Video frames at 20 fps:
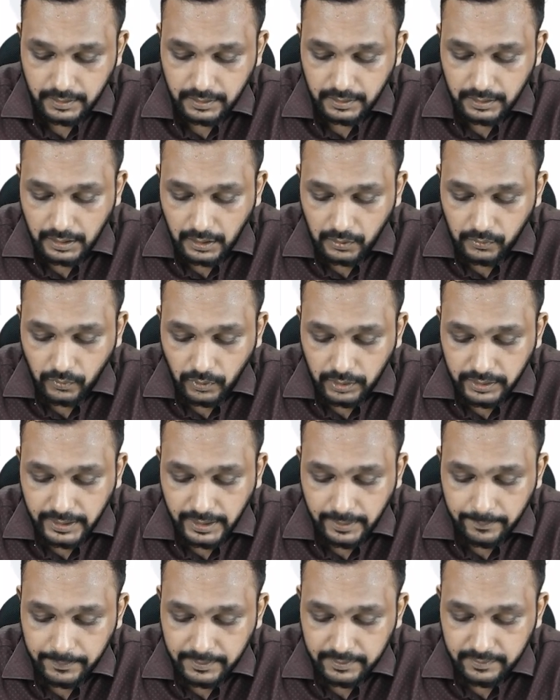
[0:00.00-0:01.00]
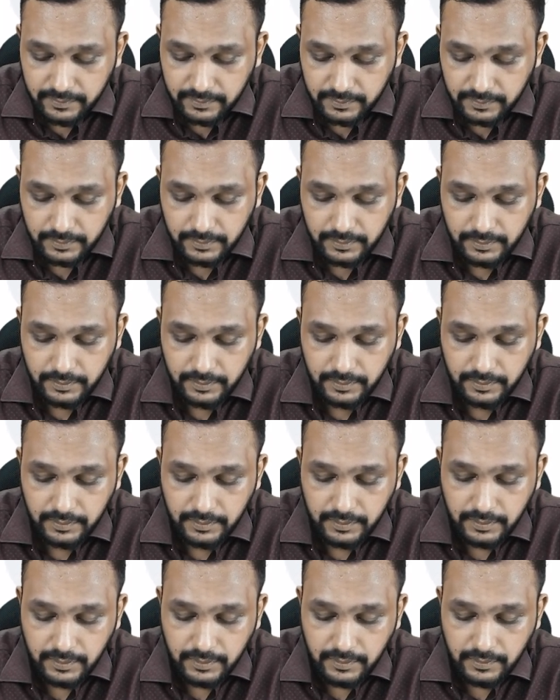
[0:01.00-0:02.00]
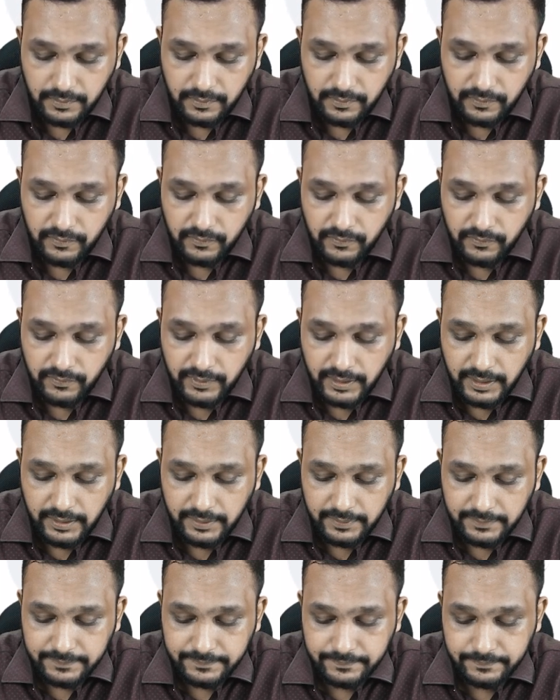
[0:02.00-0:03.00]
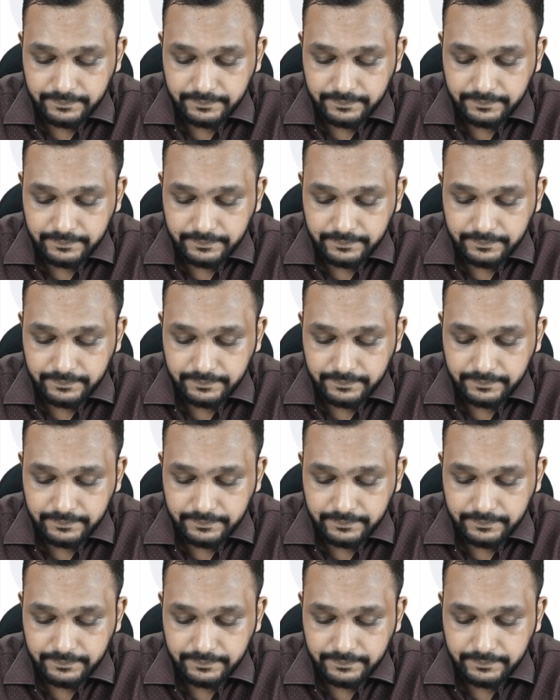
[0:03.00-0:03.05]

Now what happens when